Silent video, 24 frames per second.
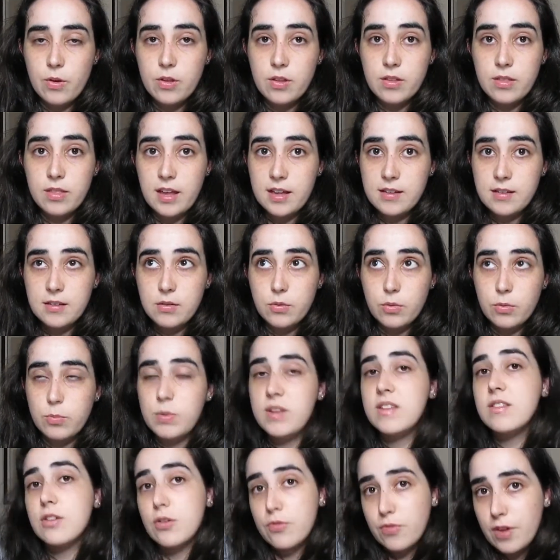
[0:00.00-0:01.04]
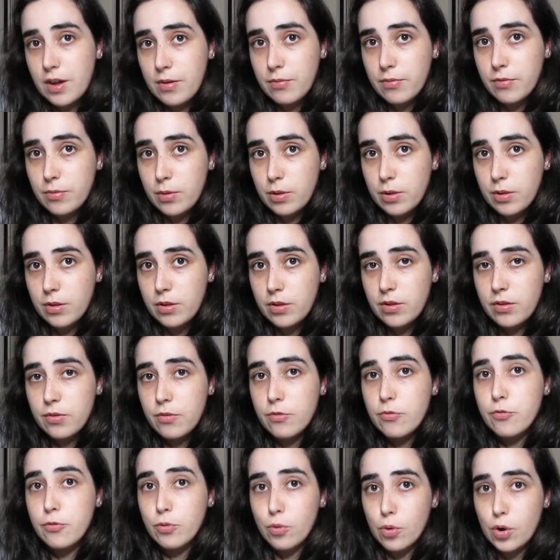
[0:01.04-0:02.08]
that would be survivable
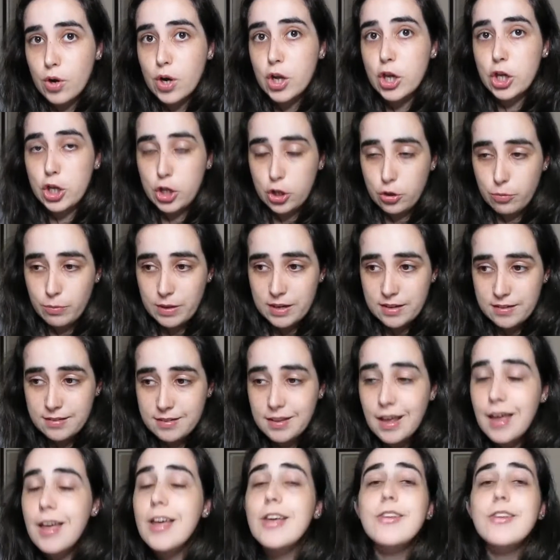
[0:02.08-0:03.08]
for humans.